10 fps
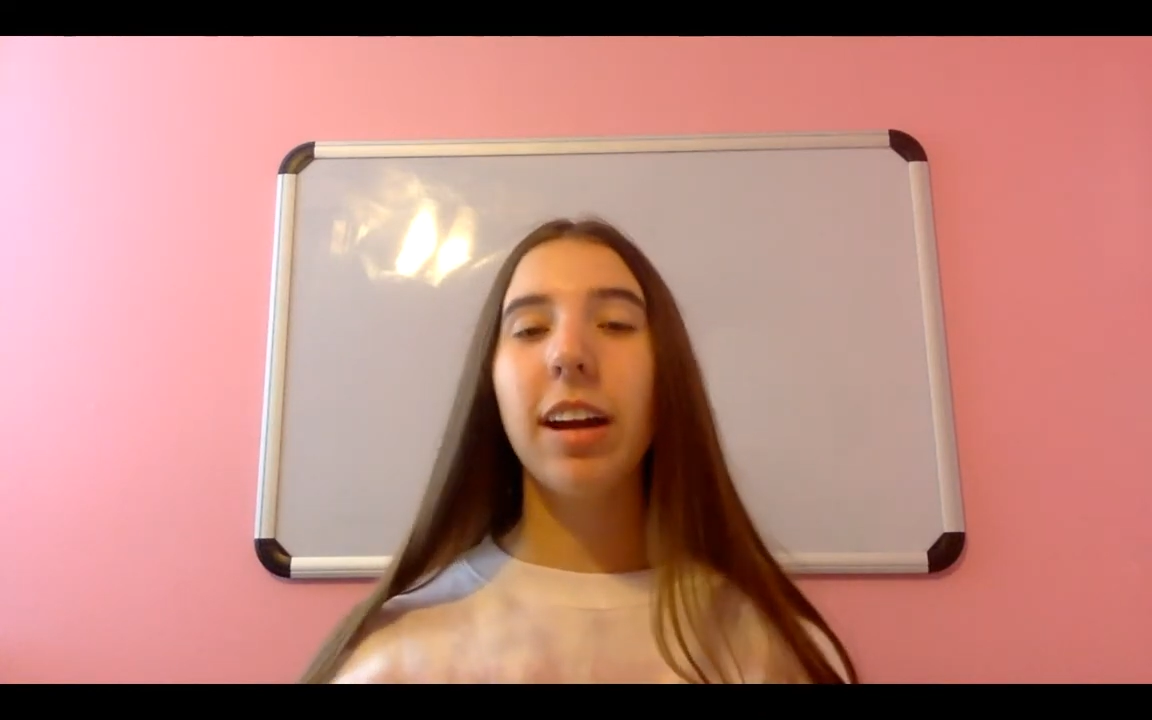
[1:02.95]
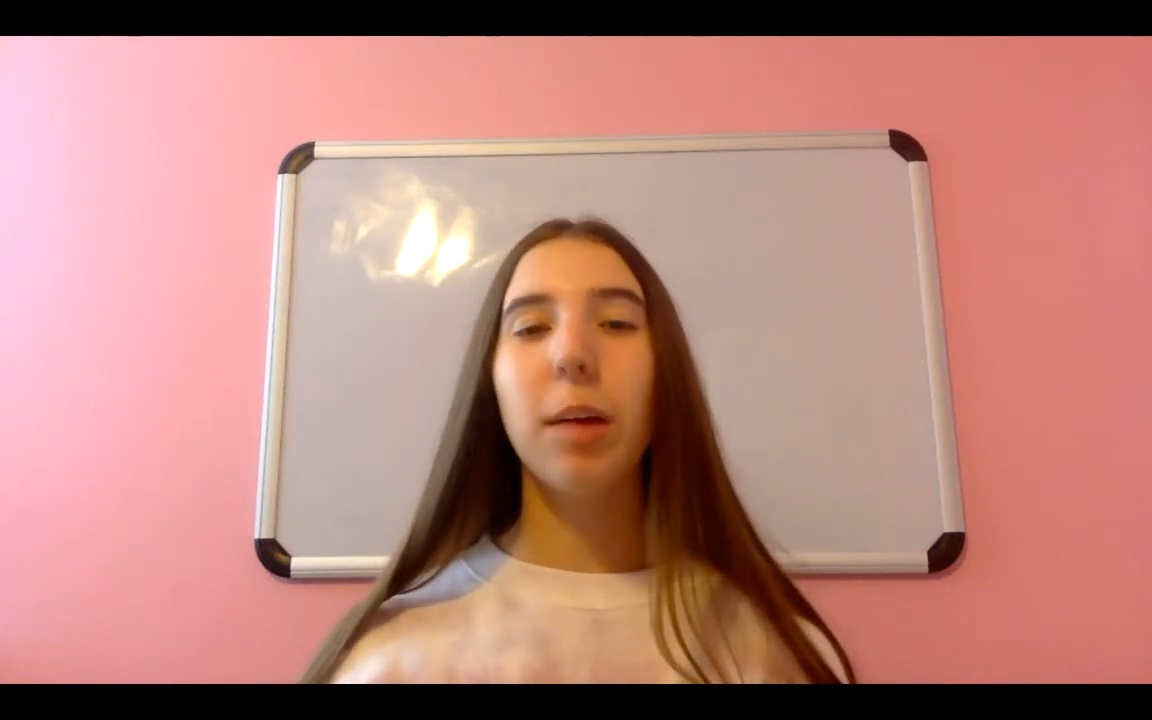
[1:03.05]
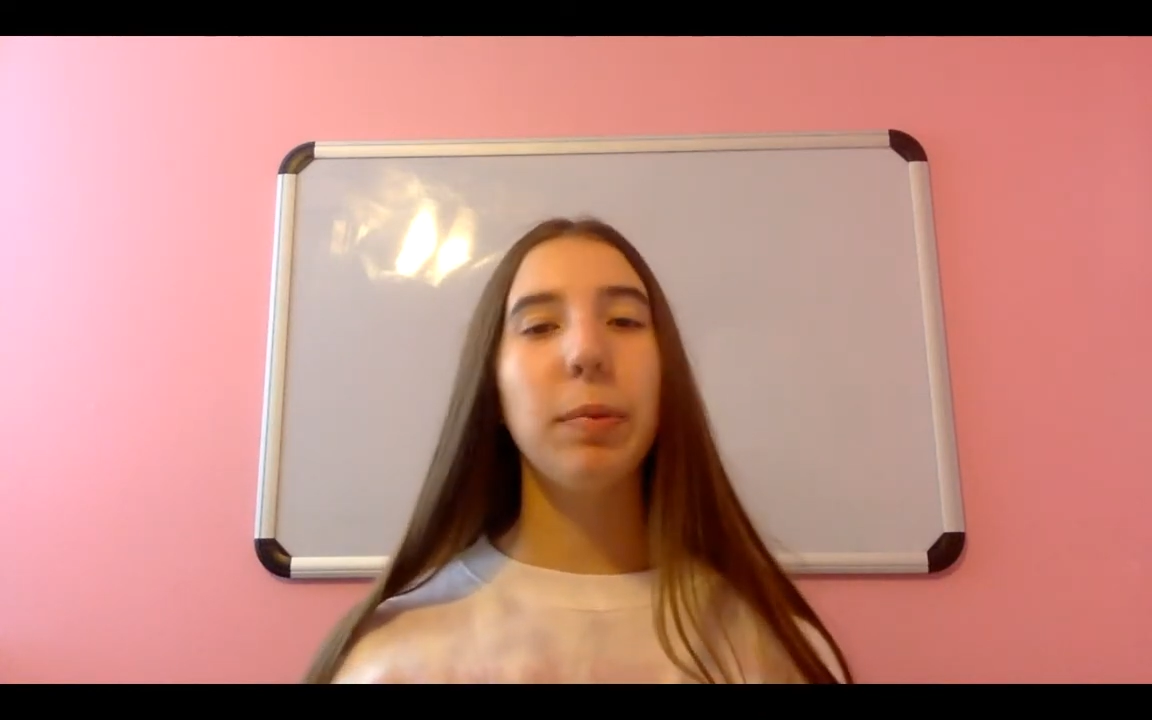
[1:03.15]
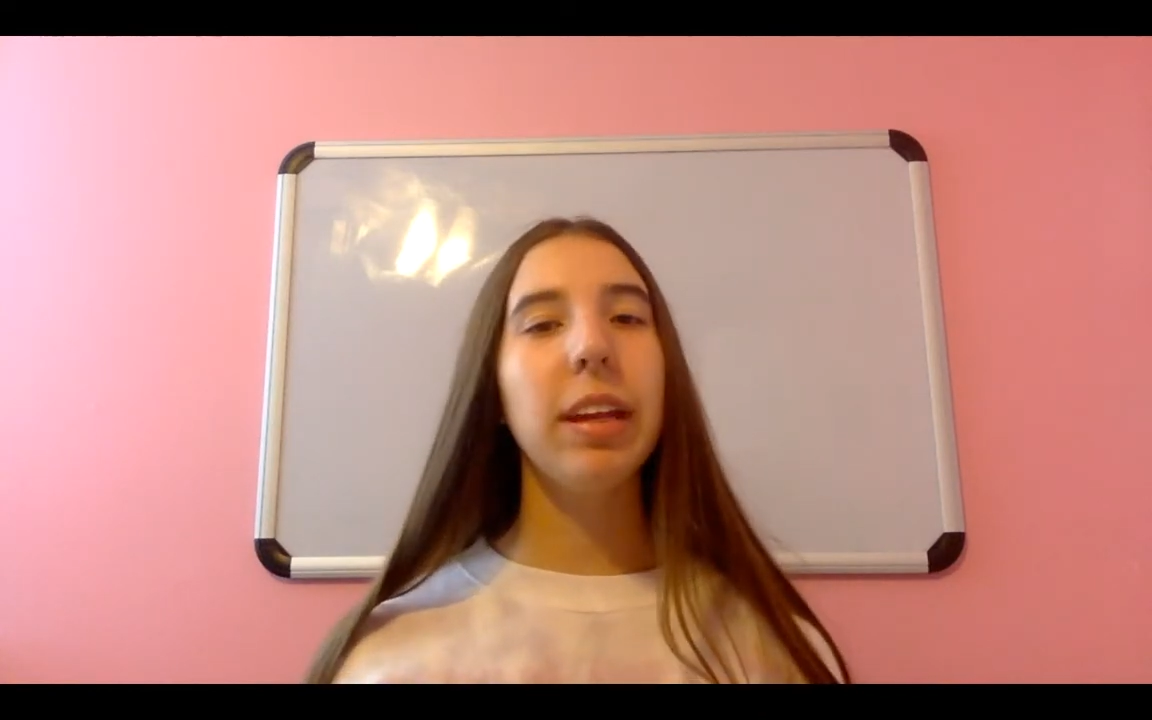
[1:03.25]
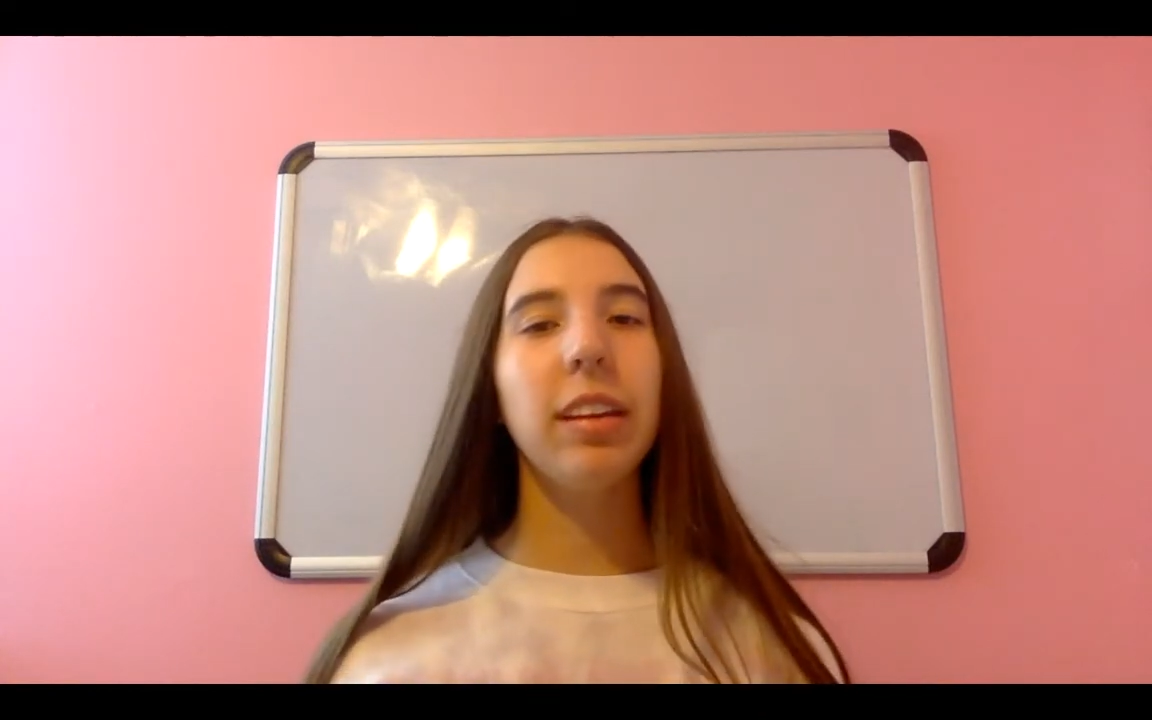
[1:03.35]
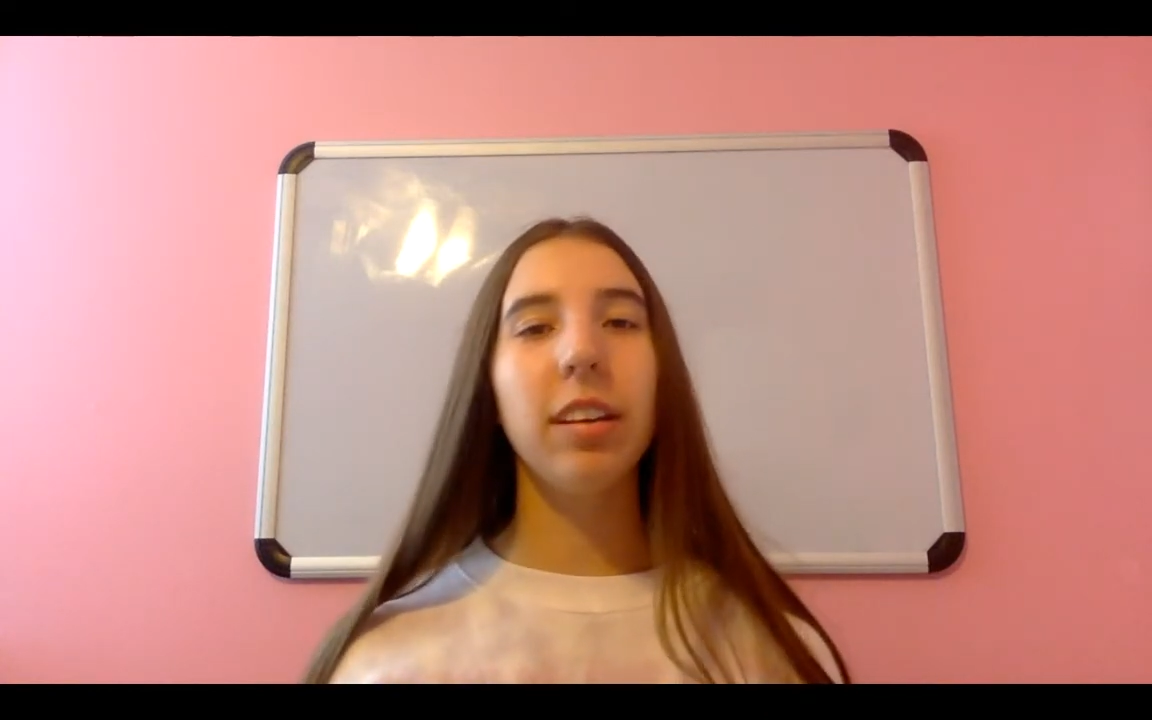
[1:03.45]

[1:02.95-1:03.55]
our piece